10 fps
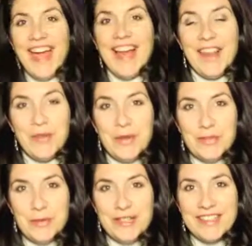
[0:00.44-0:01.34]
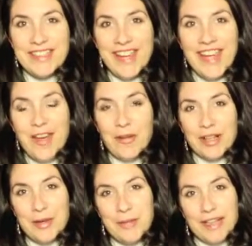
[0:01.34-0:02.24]
Hello everyone,
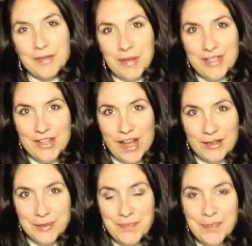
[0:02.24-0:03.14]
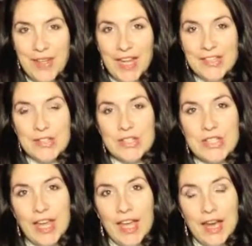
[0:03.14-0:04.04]
welcome back to my channel. So
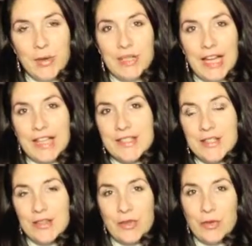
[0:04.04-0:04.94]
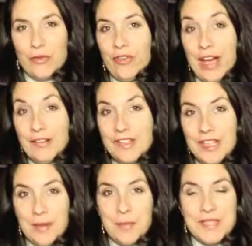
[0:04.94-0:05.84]
today I would like to give you 5
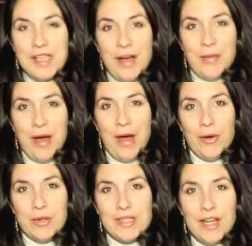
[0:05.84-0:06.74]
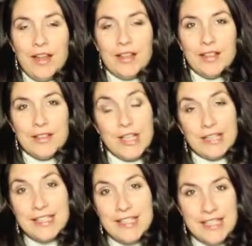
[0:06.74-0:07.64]
tips about
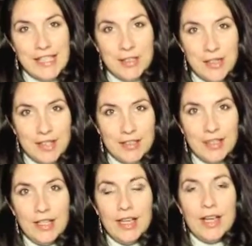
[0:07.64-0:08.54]
gentle C-section.